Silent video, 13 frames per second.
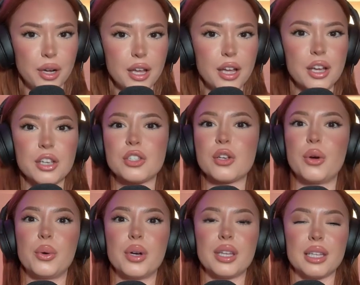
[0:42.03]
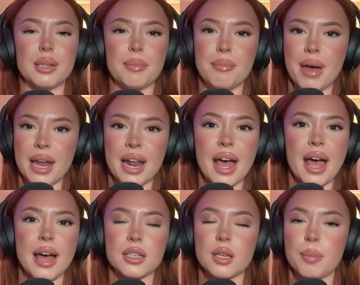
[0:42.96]
So Meta
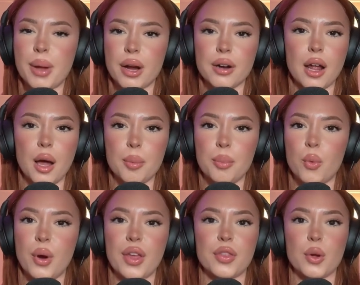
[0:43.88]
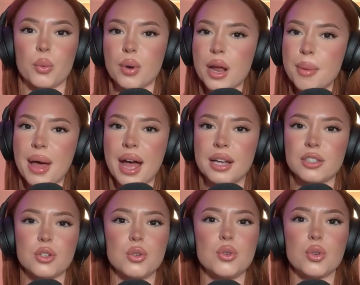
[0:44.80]
has paired up with Ray-Ban
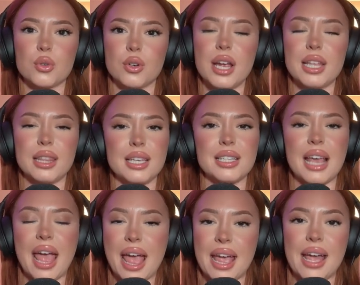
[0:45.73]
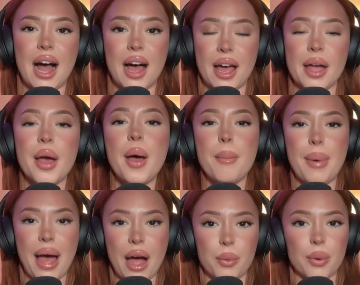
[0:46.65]
to create these
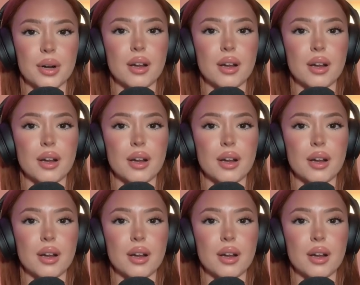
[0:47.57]
AI-powered